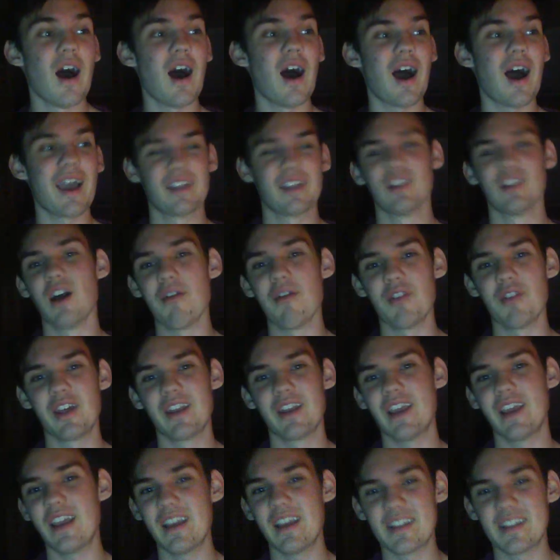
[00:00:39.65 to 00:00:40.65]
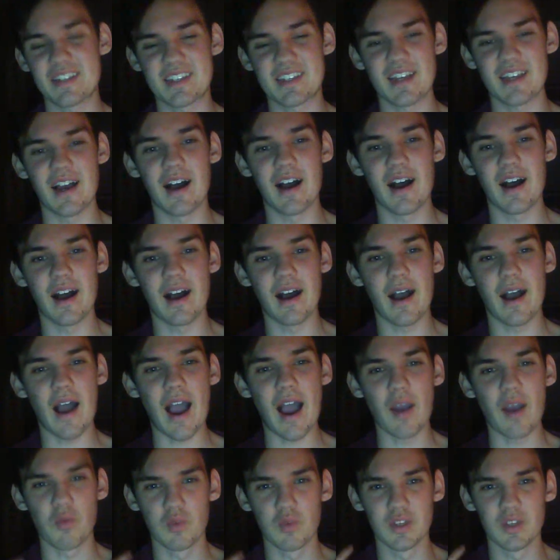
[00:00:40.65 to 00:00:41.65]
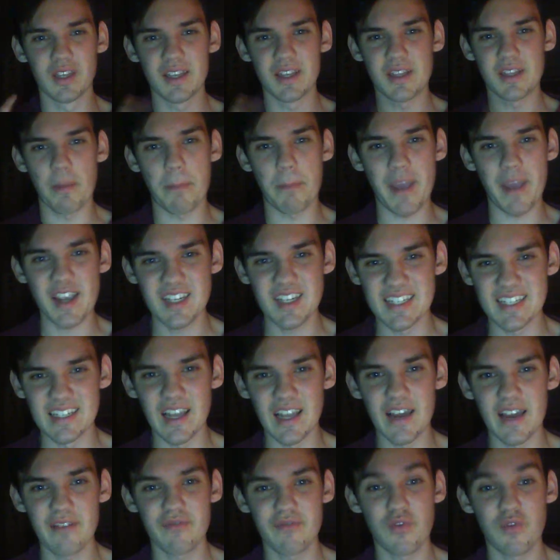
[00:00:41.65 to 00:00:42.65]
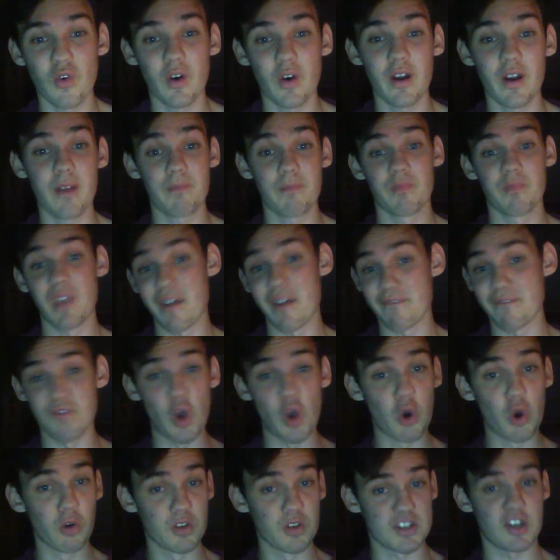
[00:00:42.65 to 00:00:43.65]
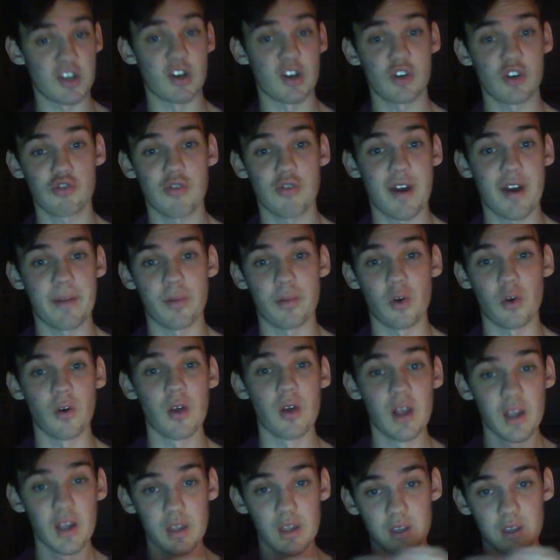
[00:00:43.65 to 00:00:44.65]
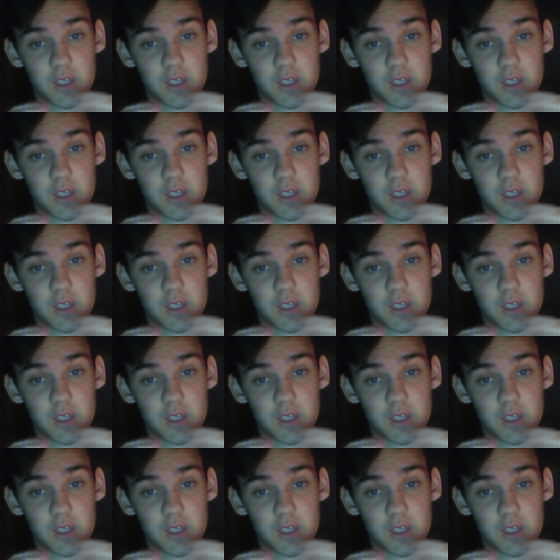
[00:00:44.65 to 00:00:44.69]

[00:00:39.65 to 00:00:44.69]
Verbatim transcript: I love it. It's uh, I really like the bass line for it. Vocals are incredible.